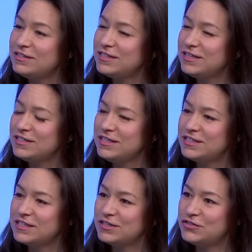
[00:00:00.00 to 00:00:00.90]
it's easy
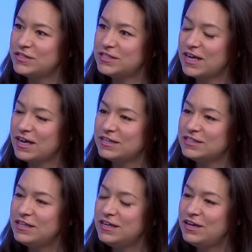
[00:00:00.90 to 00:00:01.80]
to
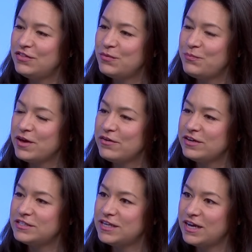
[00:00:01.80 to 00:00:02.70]
understand. The
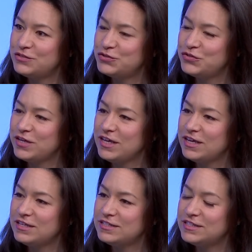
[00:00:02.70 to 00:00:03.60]
barrier to entry
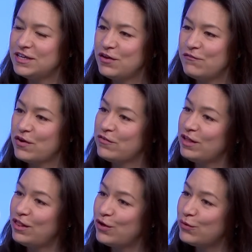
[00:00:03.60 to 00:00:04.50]
is very
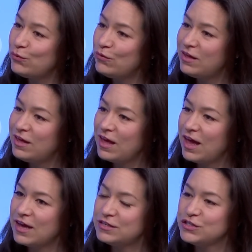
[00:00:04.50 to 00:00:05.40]
low,
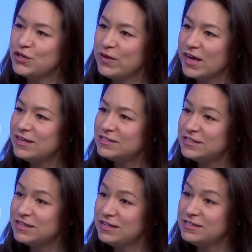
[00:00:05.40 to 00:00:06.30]
and you get
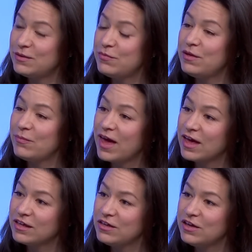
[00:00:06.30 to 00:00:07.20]
instantly something
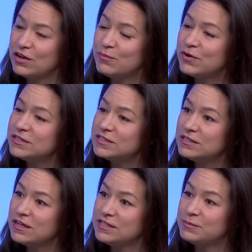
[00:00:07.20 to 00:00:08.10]
back. You get a
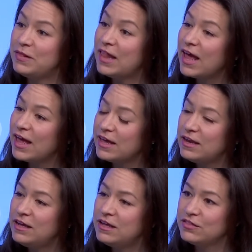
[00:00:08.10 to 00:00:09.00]
personalized
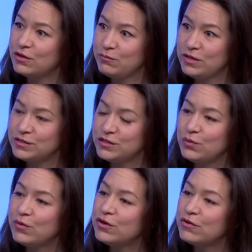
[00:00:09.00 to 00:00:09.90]
plan that meets you
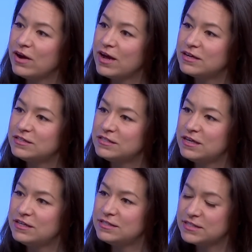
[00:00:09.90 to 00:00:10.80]
where you're at,
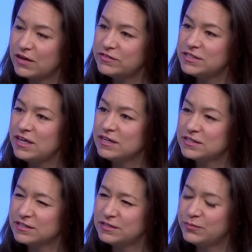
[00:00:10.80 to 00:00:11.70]
and a 7-day
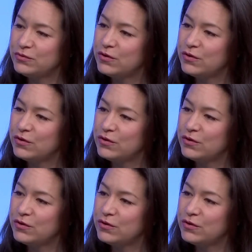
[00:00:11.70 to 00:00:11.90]
accessible